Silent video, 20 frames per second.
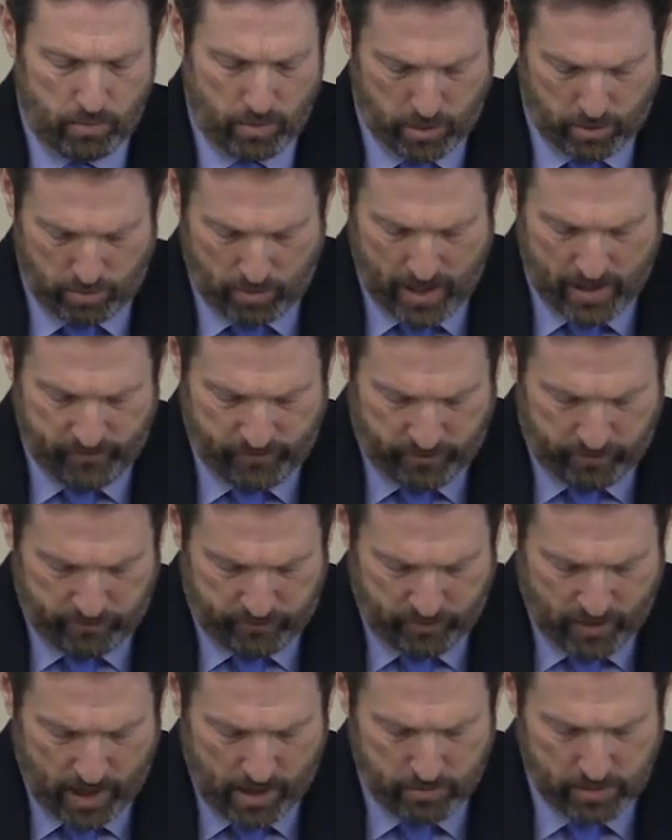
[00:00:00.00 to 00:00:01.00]
we're grateful
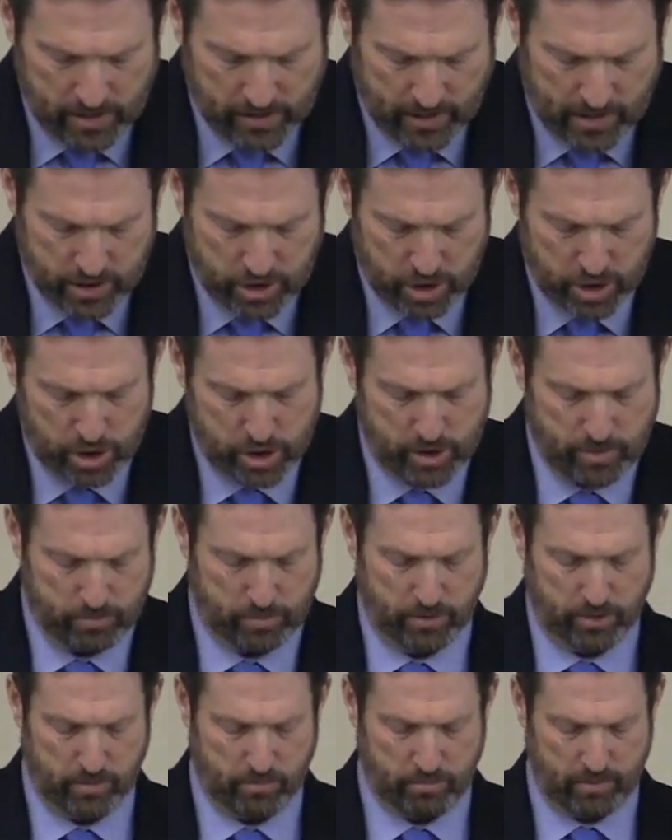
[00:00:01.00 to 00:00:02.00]
for our relationship
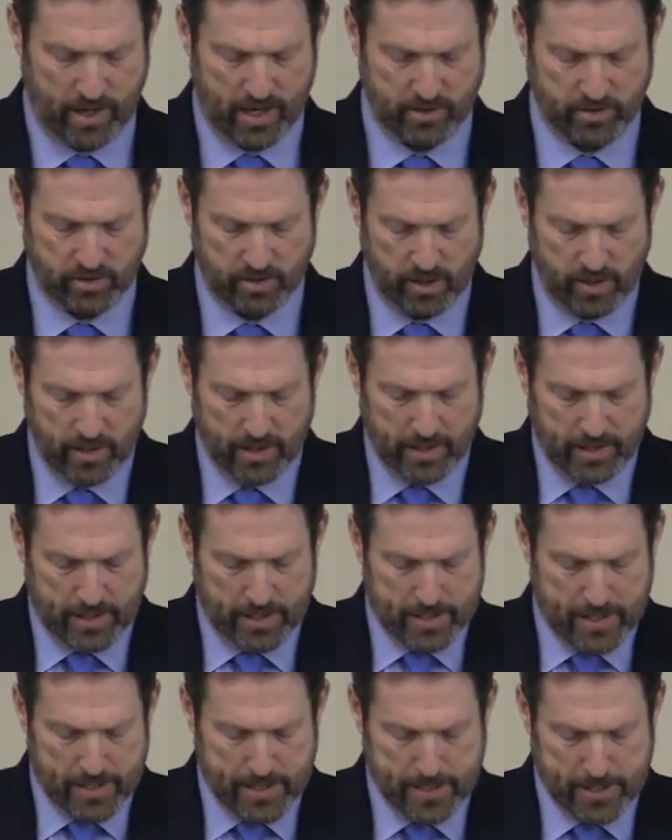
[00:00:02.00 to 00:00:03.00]
with the press.
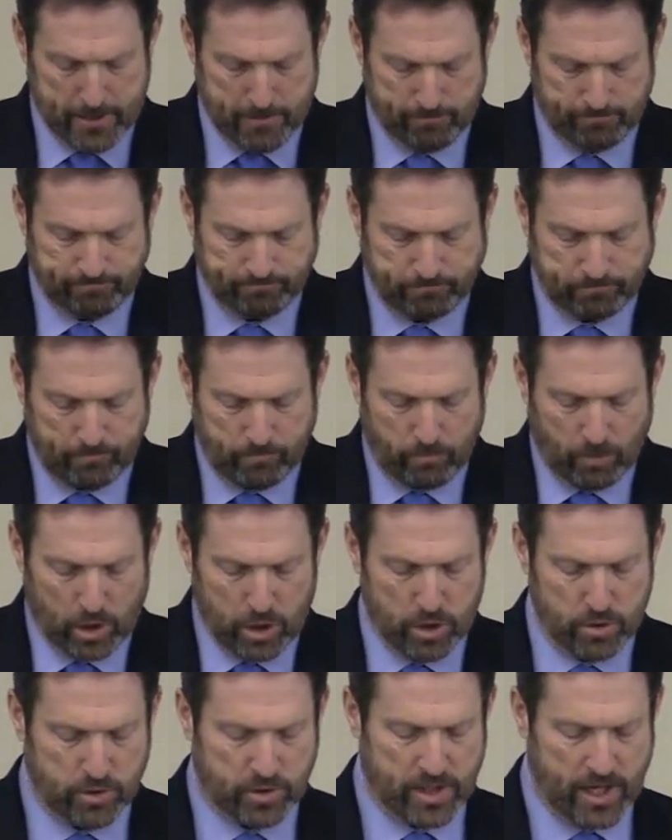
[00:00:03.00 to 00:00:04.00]

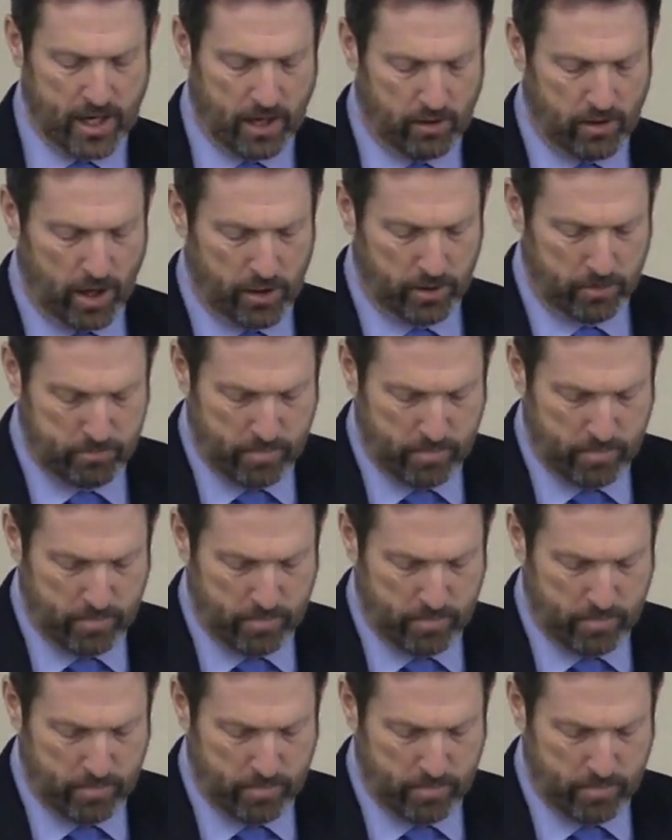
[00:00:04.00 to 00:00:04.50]
You see our other